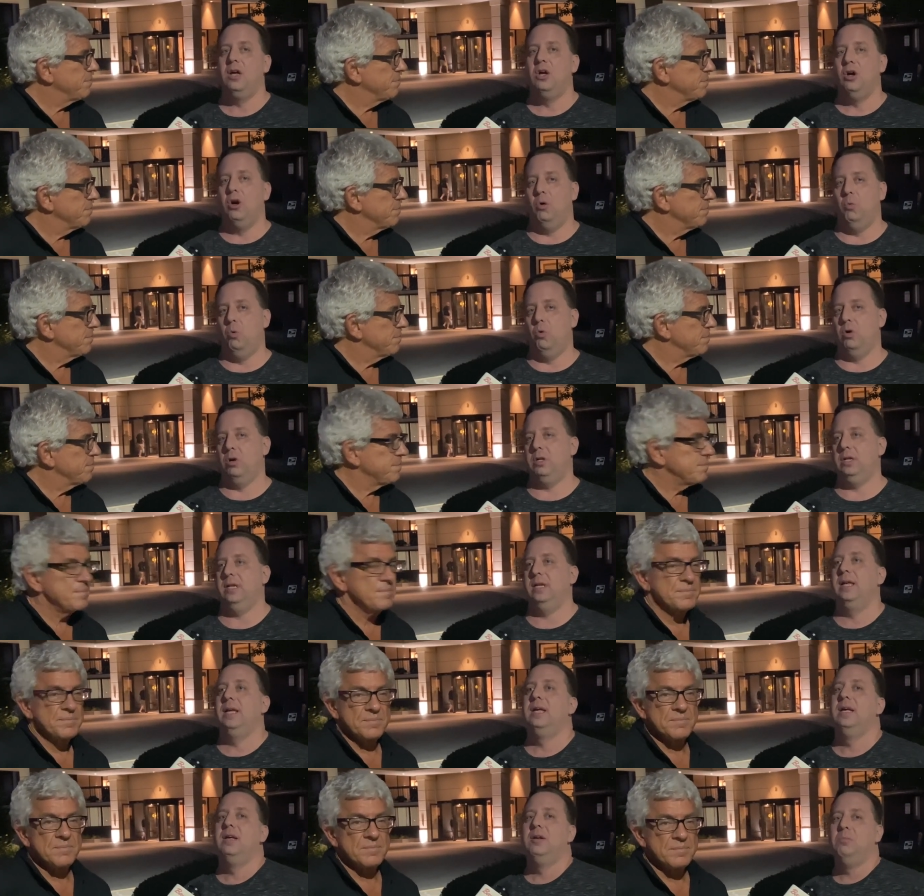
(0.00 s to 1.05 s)
Speaker 1: award
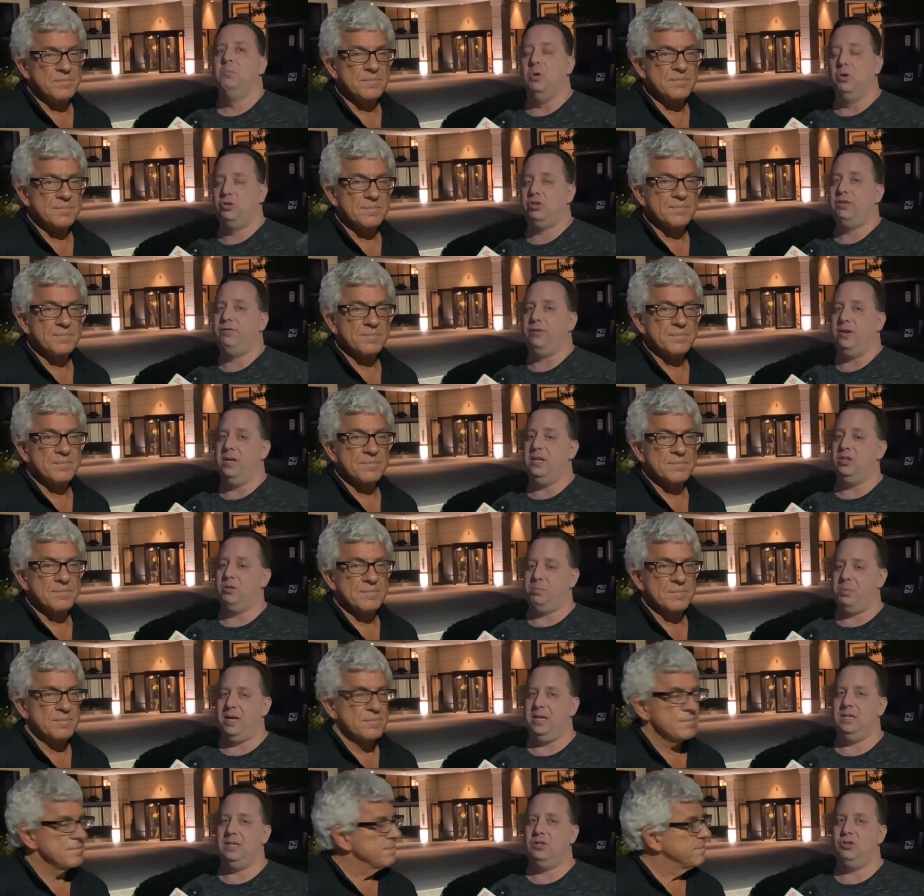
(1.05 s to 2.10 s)
mostly for
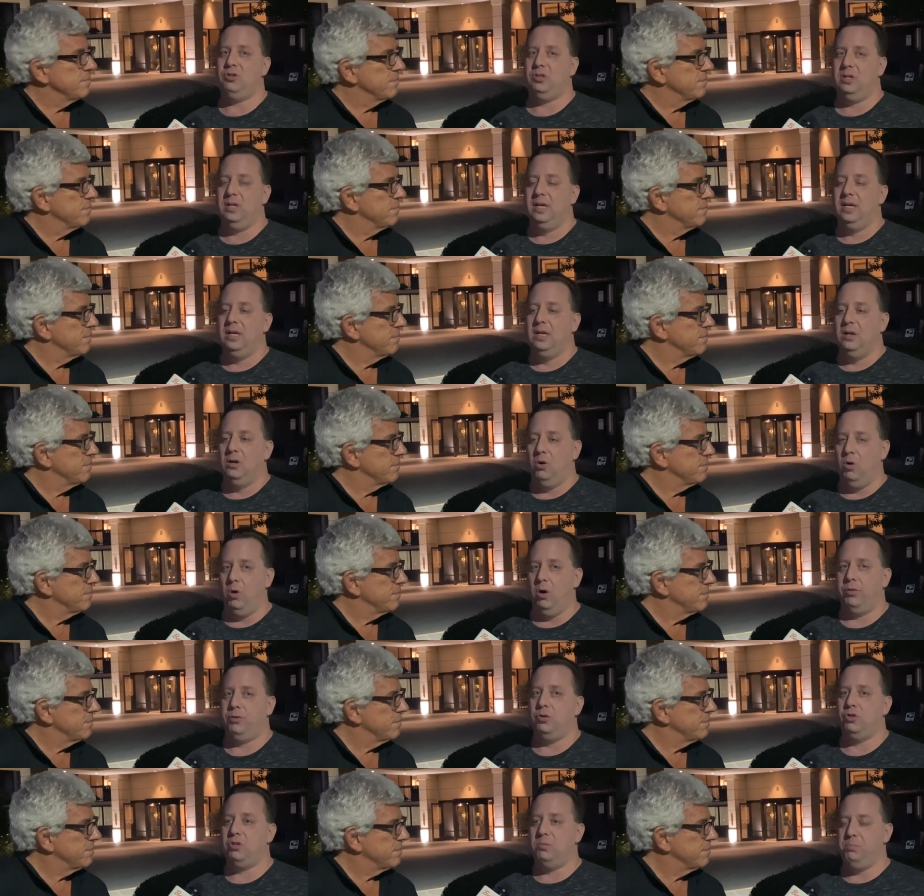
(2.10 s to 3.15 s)
independent
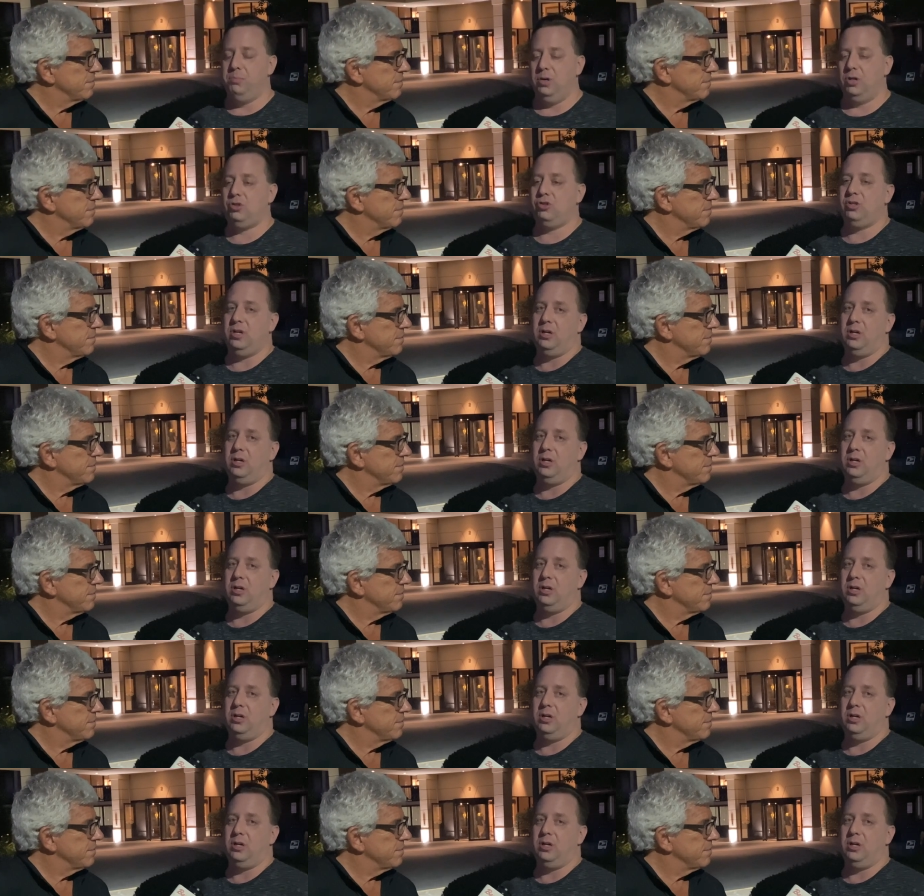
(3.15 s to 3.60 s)
authors and books that